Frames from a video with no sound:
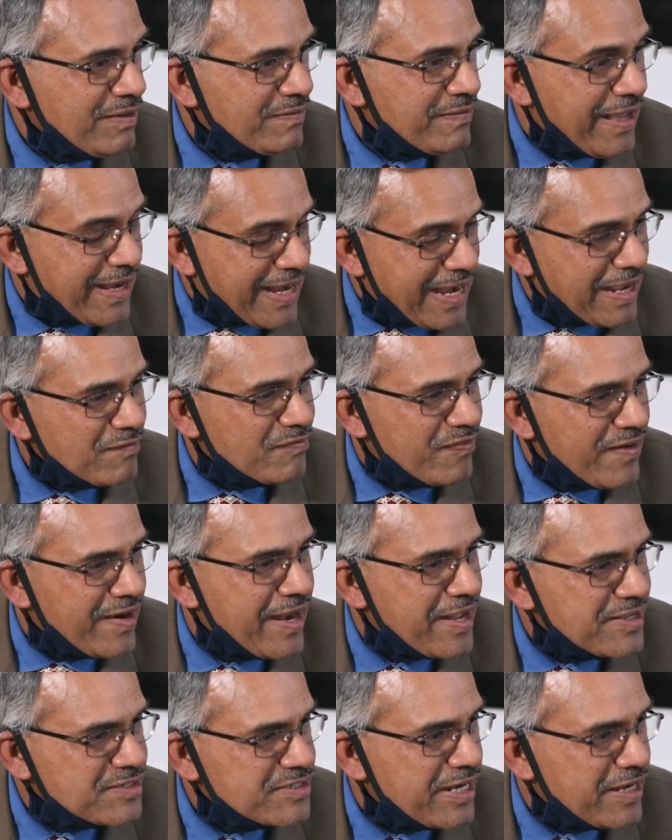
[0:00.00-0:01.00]
They can
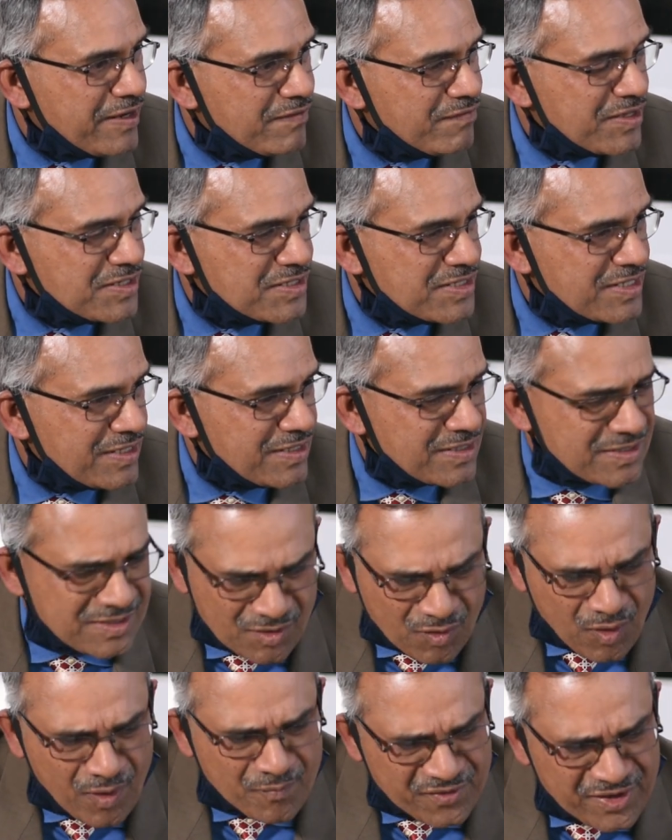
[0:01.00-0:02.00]
fund angel
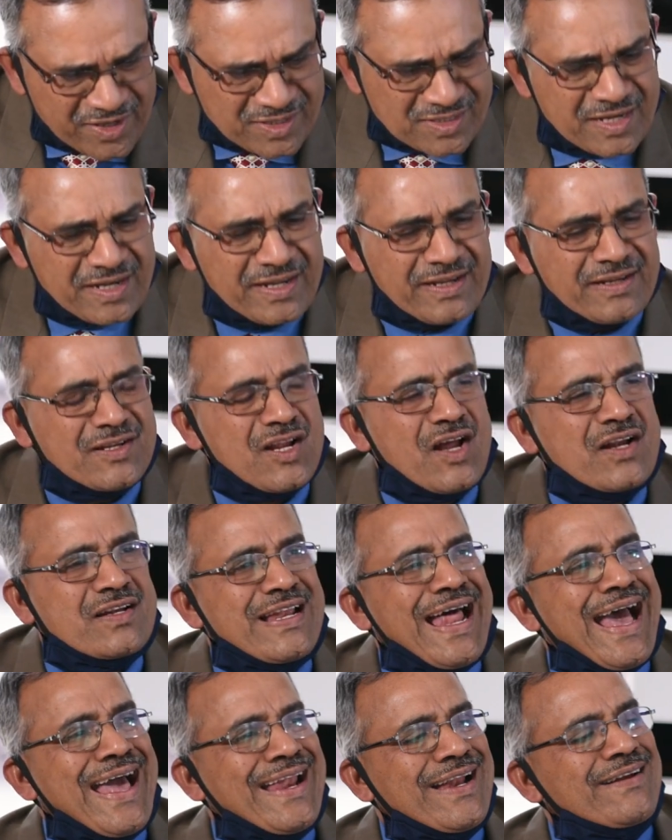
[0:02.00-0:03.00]
investors, obviously not
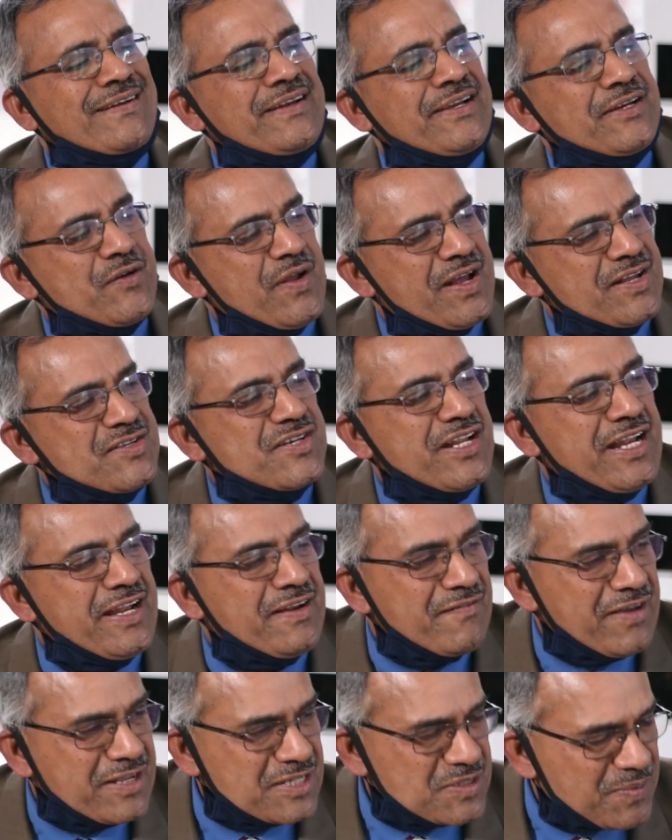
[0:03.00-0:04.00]
directly to angel
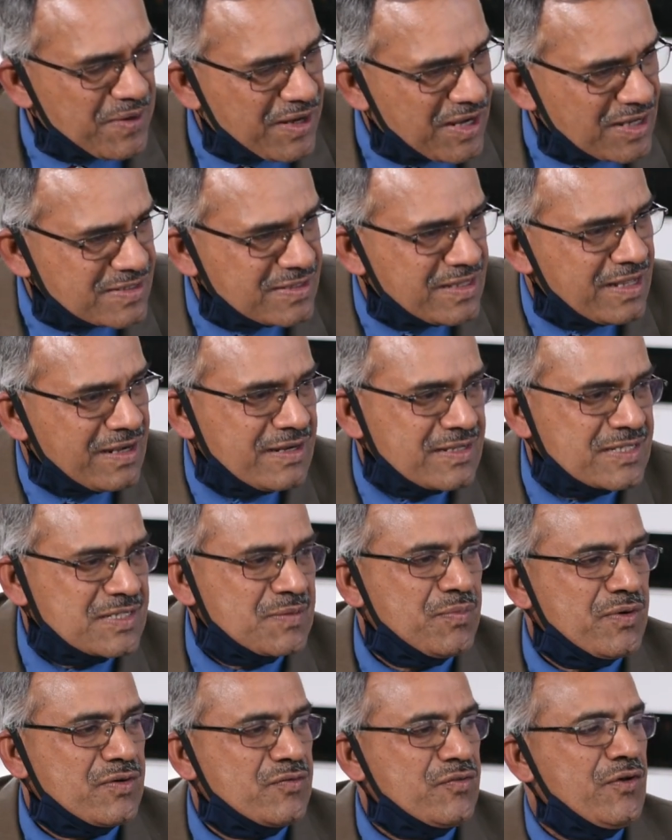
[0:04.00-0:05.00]
invest because their
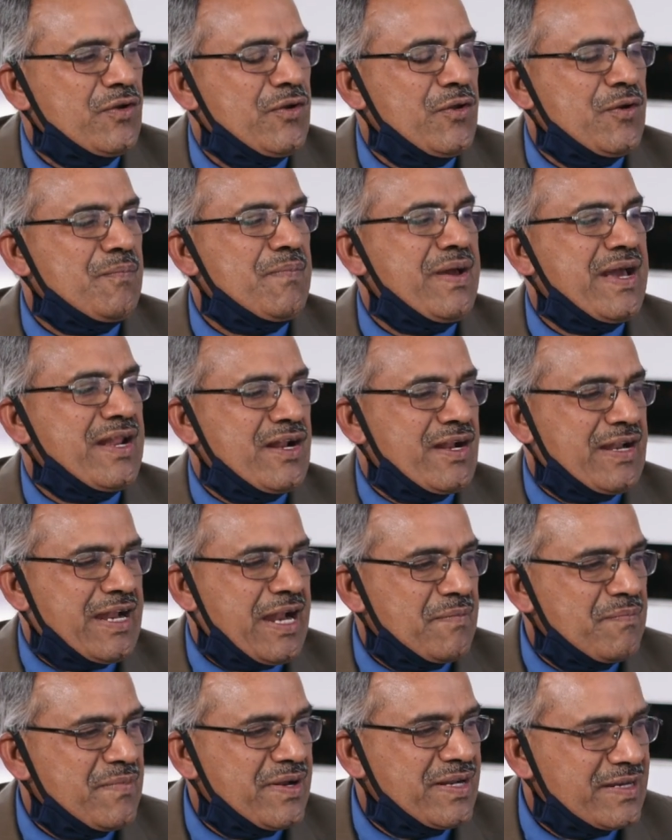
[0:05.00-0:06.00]
risk portfolio may not
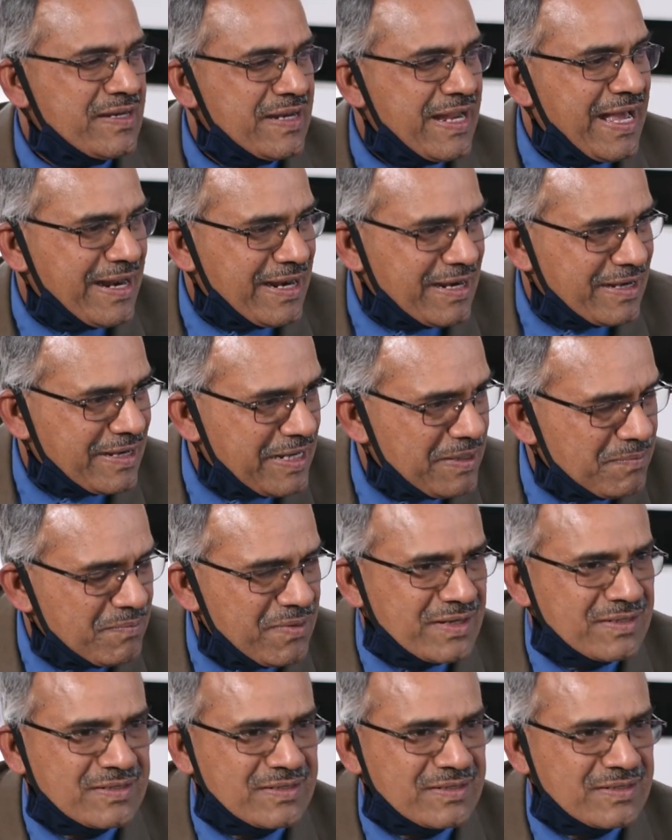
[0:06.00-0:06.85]
admit it directly,